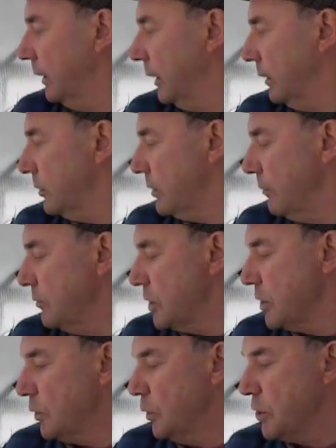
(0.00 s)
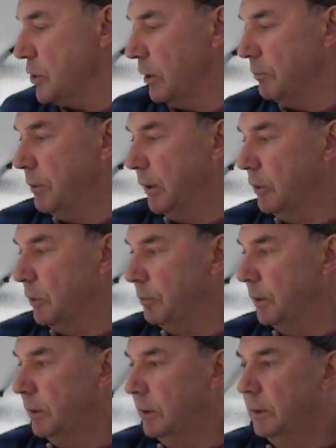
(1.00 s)
The temperatures are going to start picking
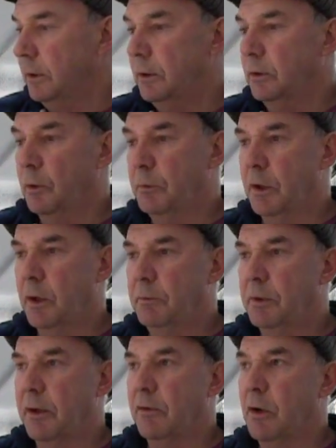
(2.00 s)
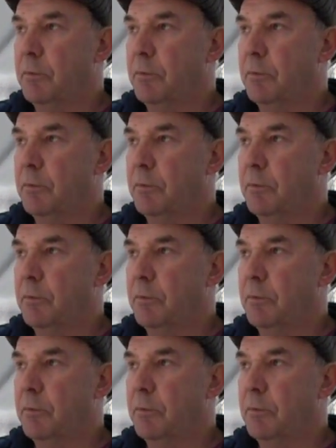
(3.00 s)
up the allotment.